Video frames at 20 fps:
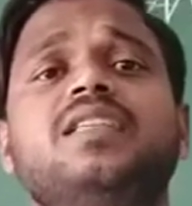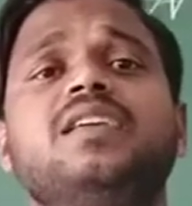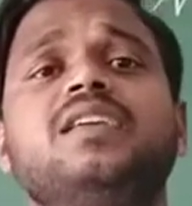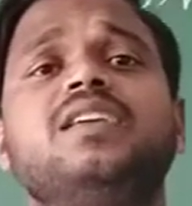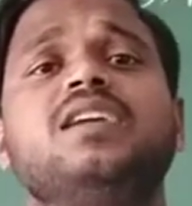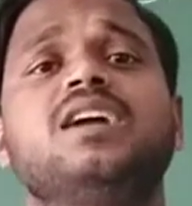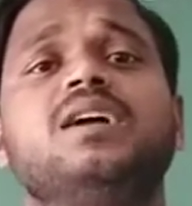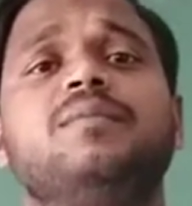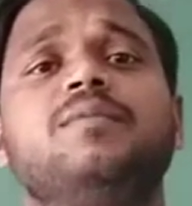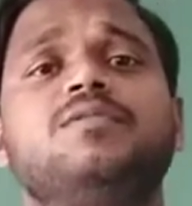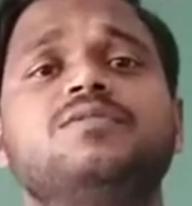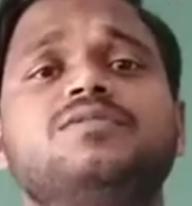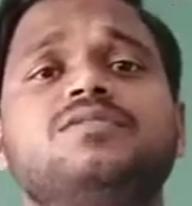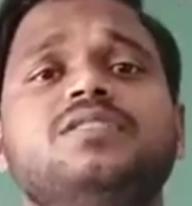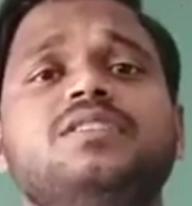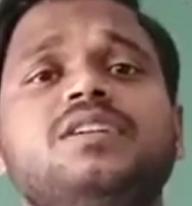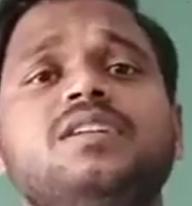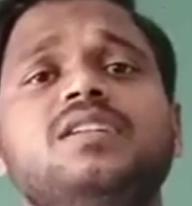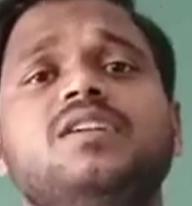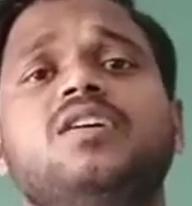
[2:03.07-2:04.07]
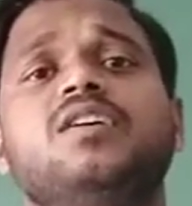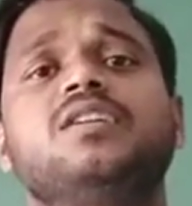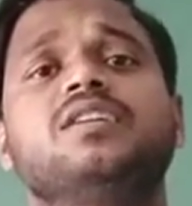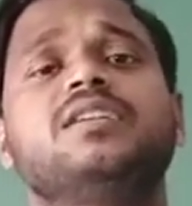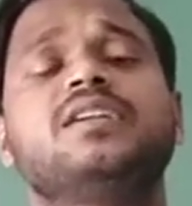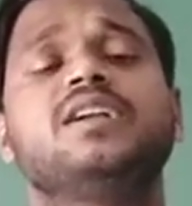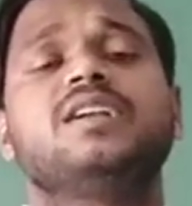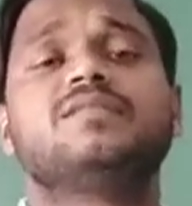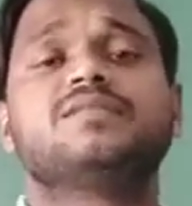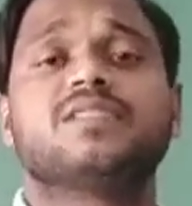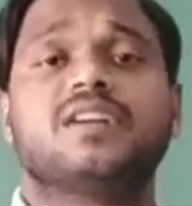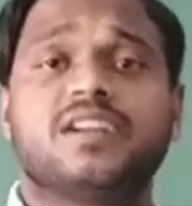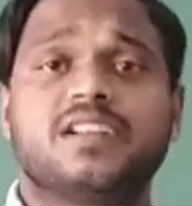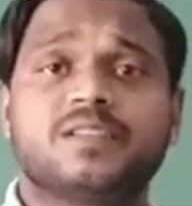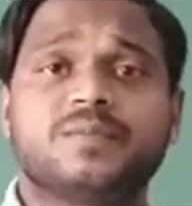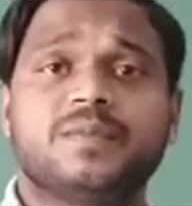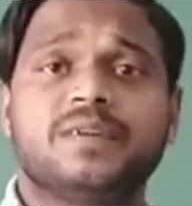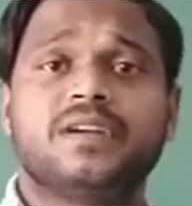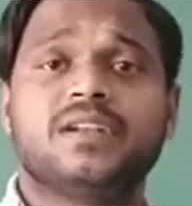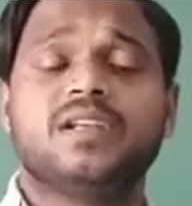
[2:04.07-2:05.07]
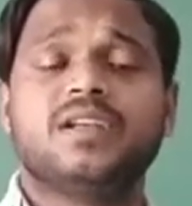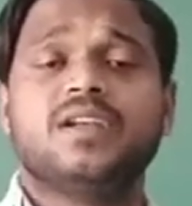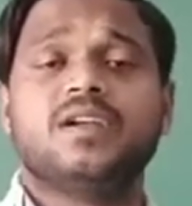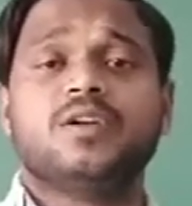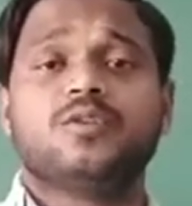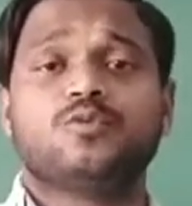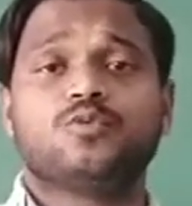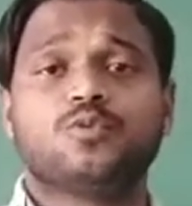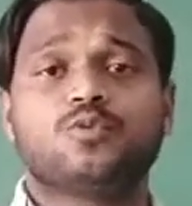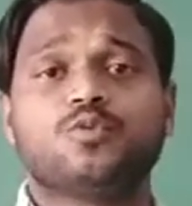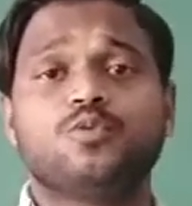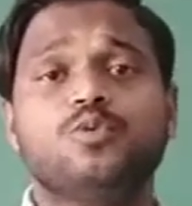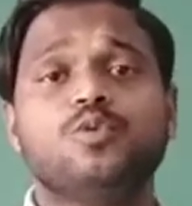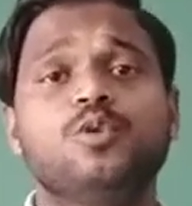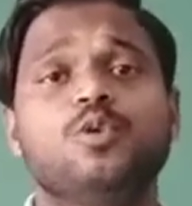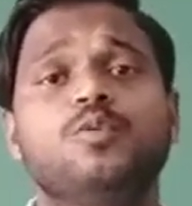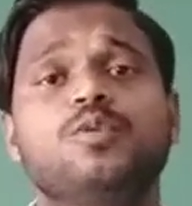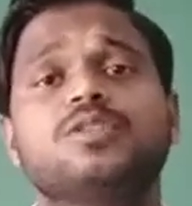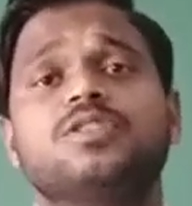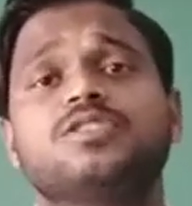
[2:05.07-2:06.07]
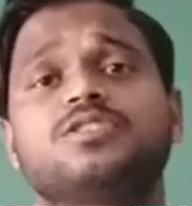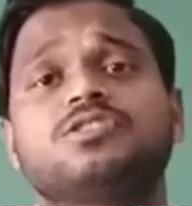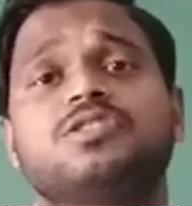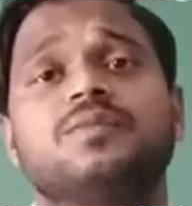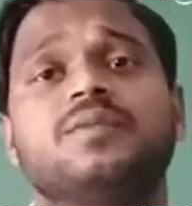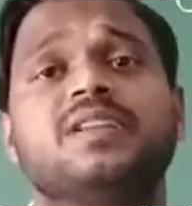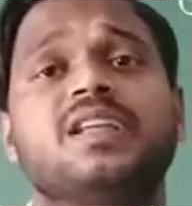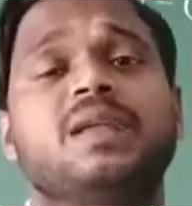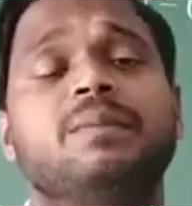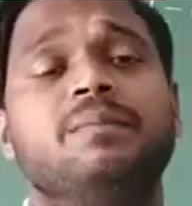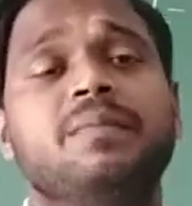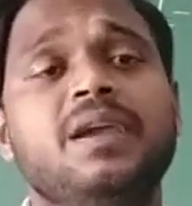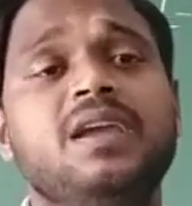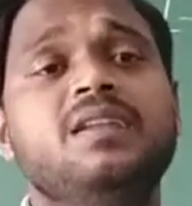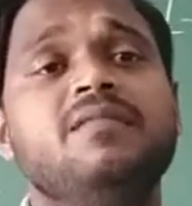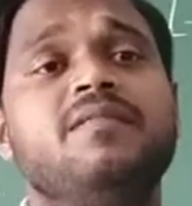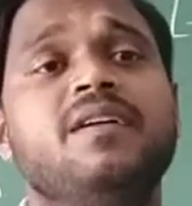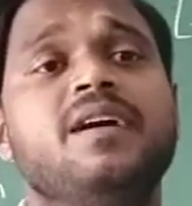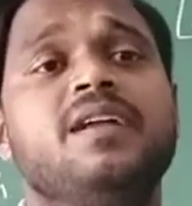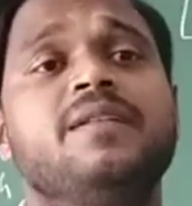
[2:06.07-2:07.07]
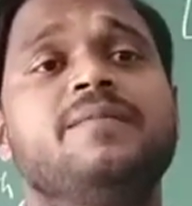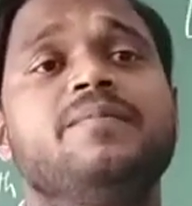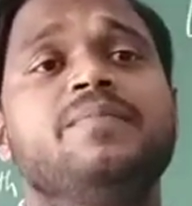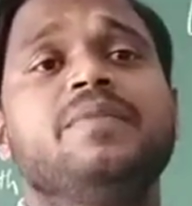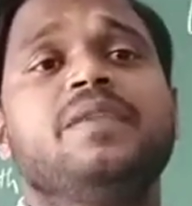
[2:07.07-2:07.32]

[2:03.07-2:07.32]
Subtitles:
thinking about certain alternative arrangement to rule over the Germany, and meanwhile